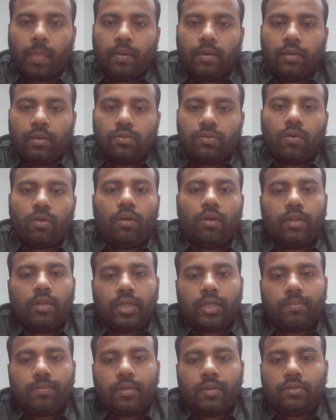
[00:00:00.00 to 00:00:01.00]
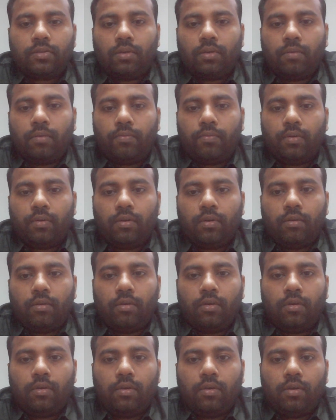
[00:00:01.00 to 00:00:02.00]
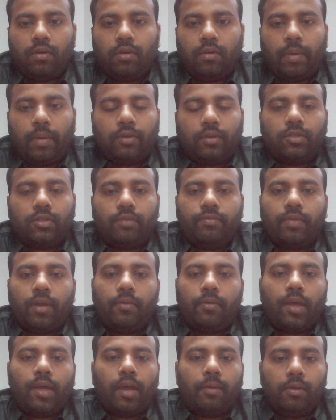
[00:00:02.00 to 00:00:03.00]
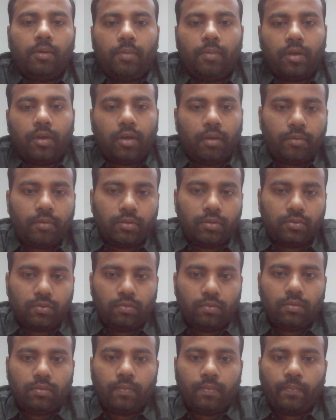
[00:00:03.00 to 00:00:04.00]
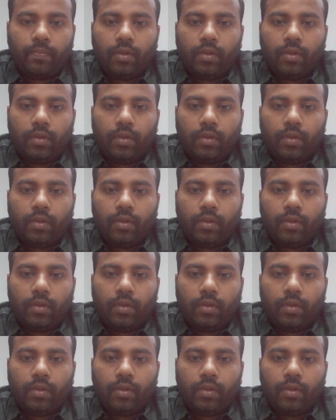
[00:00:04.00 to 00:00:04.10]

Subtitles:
So all the aspects of Microsoft Fabric I will be covering soon.